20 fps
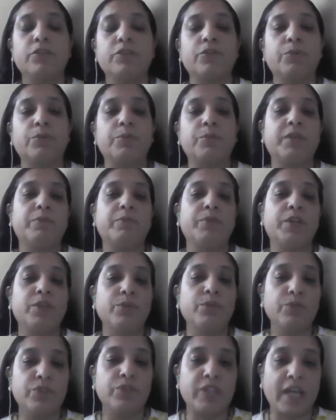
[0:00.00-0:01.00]
So we
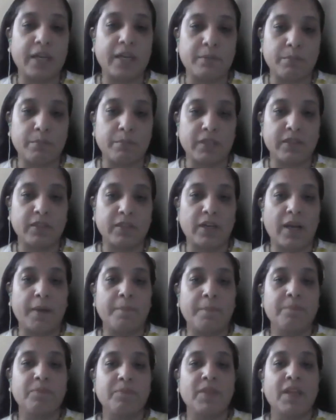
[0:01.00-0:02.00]
use that
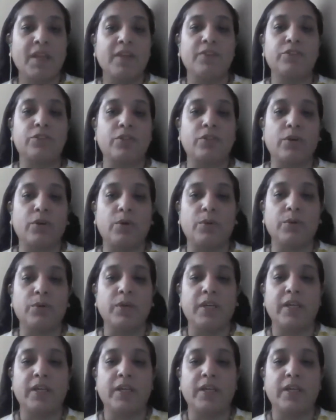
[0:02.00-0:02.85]
mantra. So